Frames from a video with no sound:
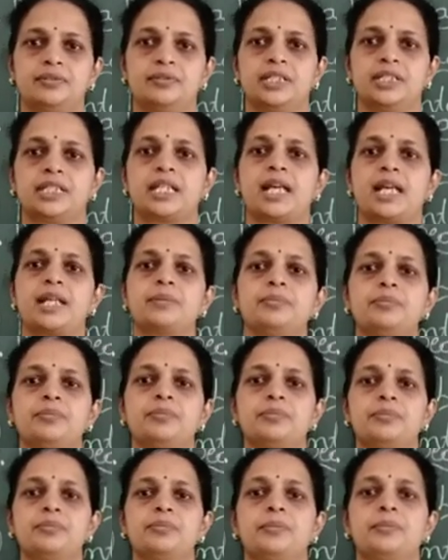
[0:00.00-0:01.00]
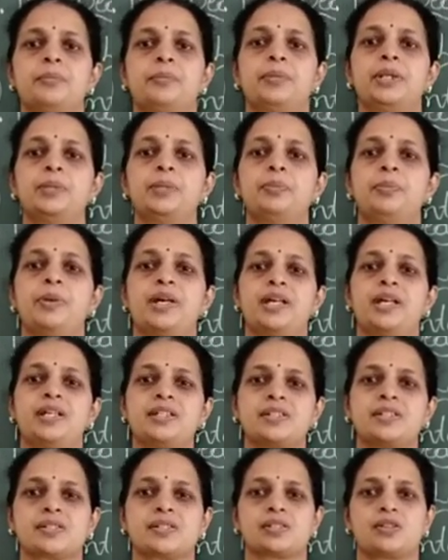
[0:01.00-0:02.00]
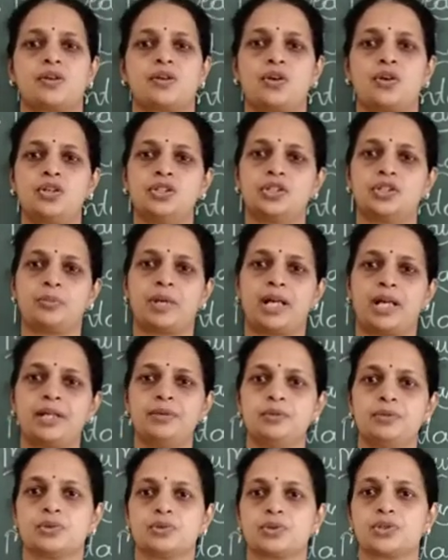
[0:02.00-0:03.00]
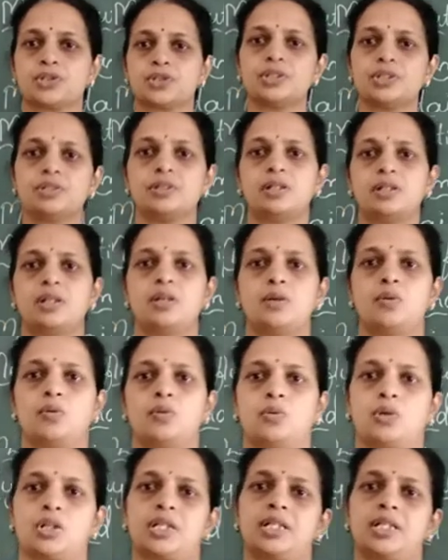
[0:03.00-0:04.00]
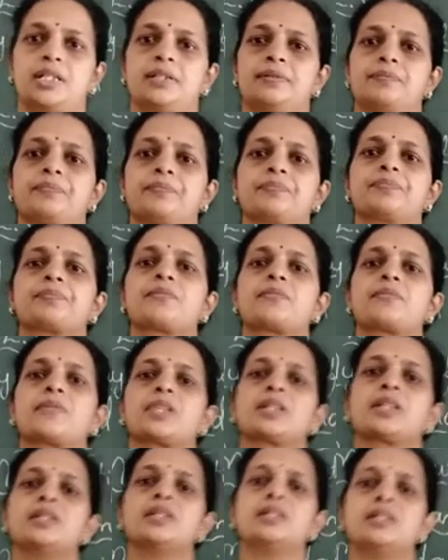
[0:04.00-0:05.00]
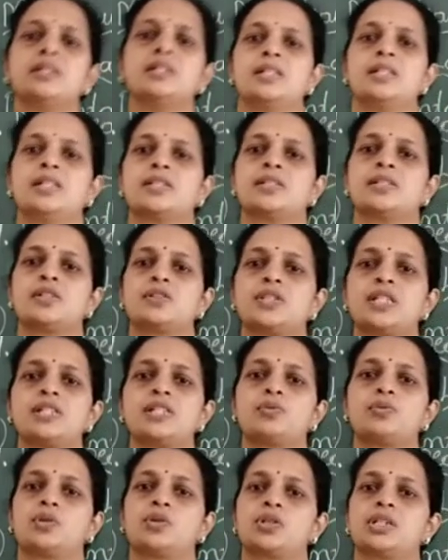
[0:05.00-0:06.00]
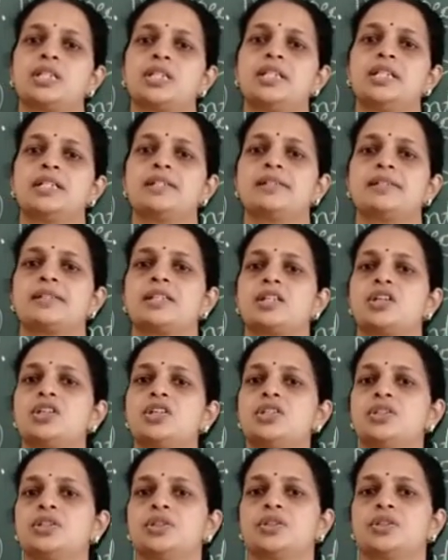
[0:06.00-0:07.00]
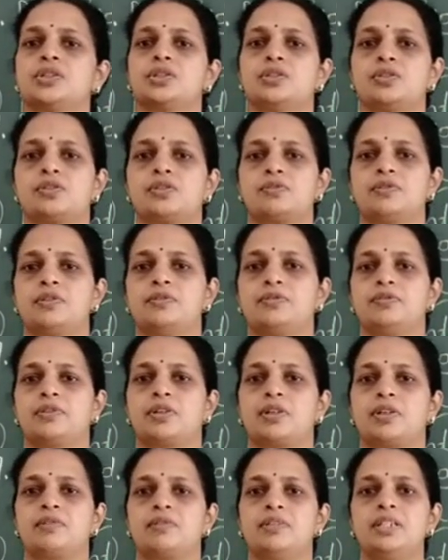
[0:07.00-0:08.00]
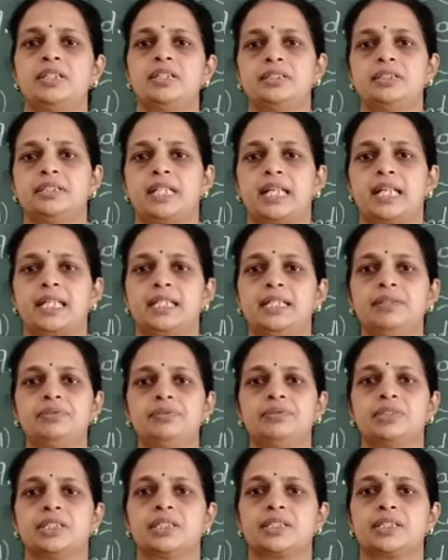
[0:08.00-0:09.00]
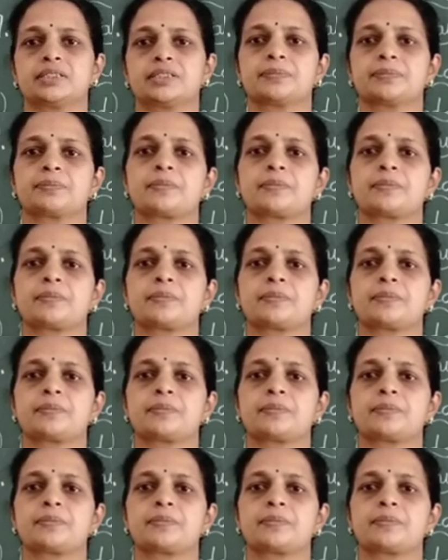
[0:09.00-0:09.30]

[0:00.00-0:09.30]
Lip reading: We can prepare salt by ocean water. So this water is not useful for our daily works.